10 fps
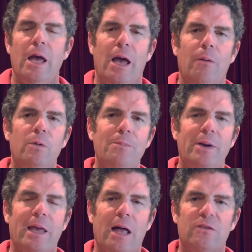And we
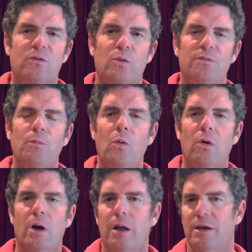pick out sort of
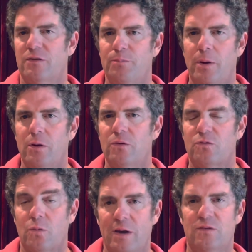more unexposed
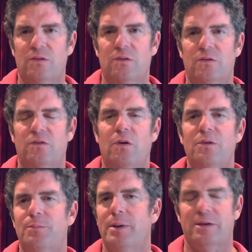races. So
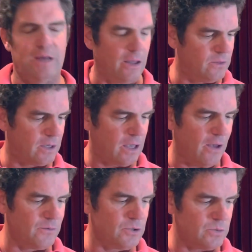we've picked out the
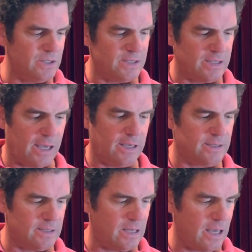Coventry
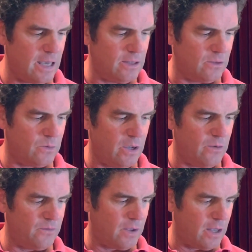Stakes today, the
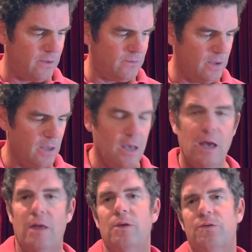
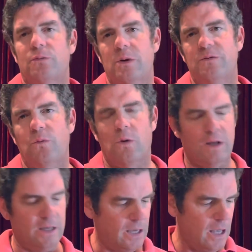305, and the
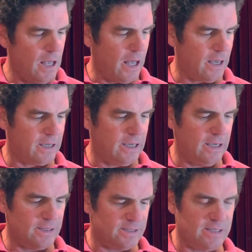340
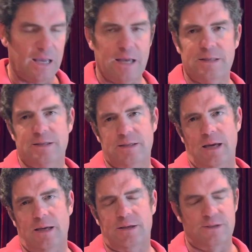King Stand
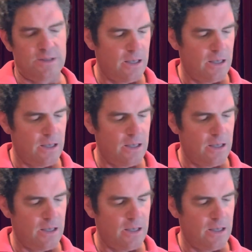Stakes.